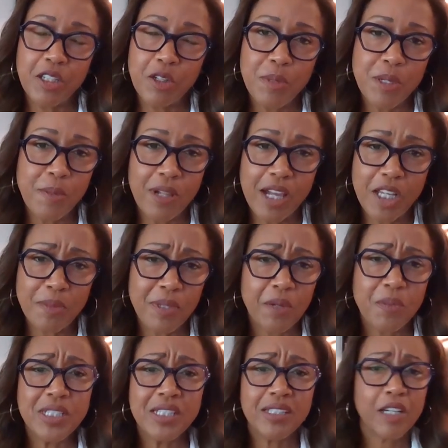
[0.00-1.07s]
people ask me like,
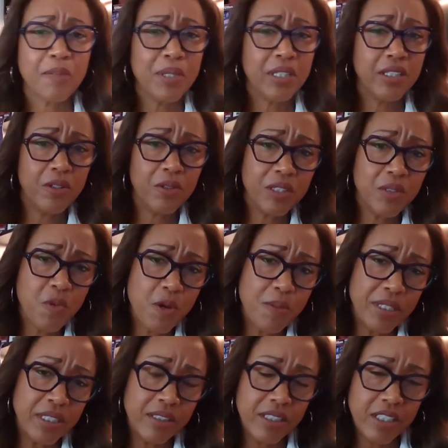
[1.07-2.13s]
what's it like being the only
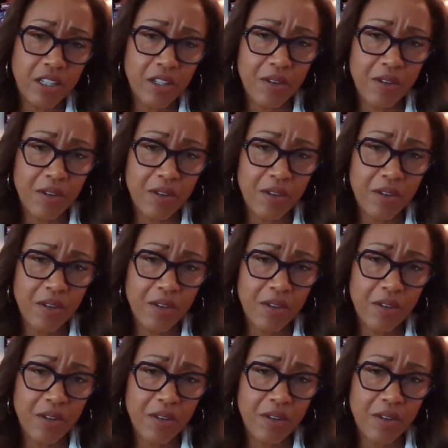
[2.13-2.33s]
woman,